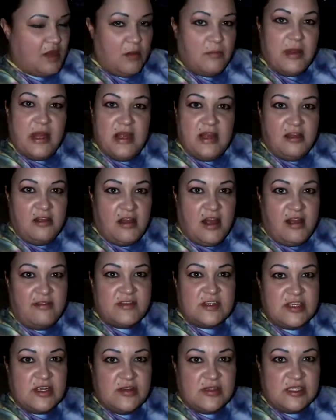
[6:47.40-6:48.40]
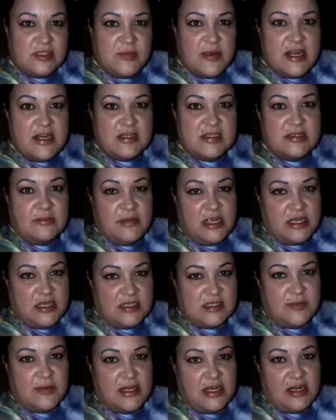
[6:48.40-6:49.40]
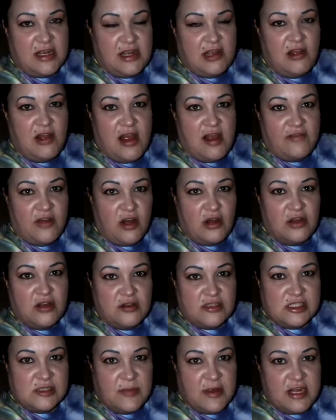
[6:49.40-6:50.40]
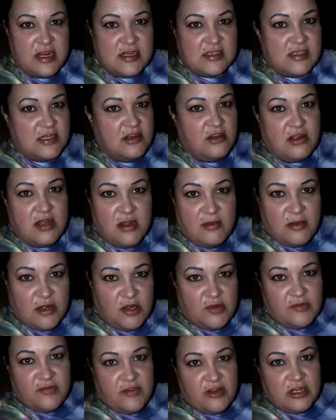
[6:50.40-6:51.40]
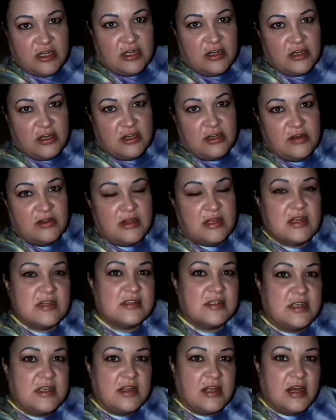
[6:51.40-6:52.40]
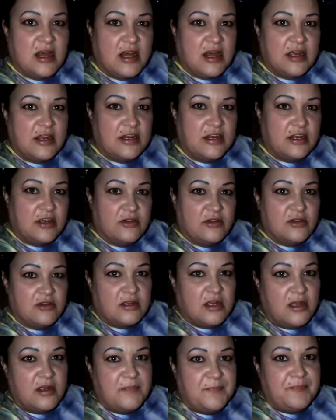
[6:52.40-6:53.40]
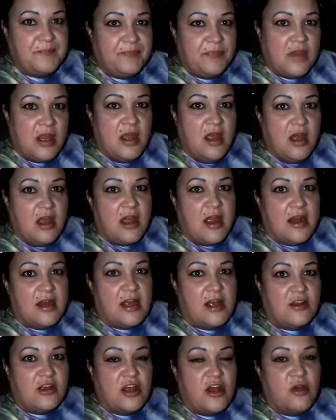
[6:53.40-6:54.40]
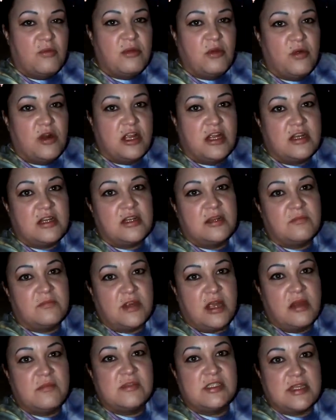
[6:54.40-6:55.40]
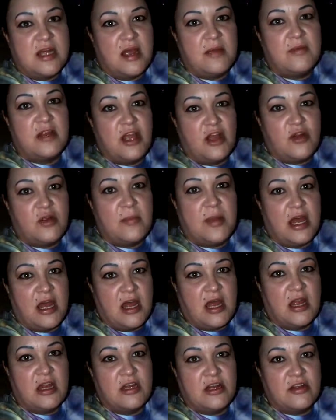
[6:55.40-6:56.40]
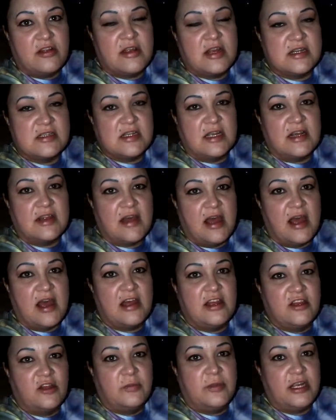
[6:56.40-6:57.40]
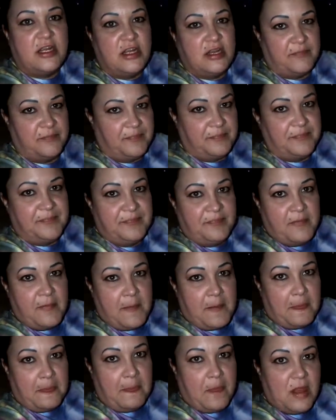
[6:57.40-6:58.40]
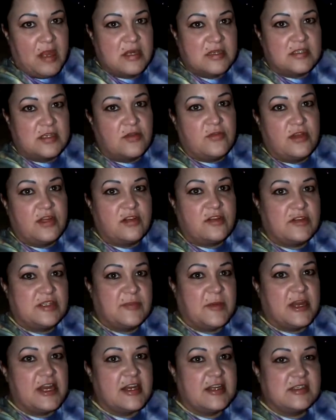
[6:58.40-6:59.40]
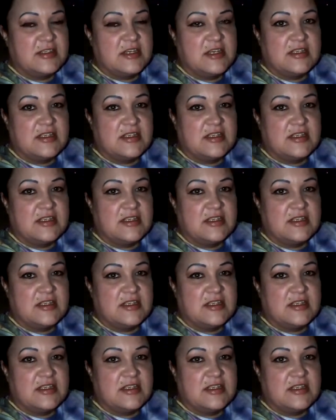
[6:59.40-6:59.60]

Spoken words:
But he'll have his own space, and my husband and I will have our own space. And he'll come home for dinner and things like that. He'll come hang out at home. But when it comes time to go to bed, things like that, he'll be in his own little space.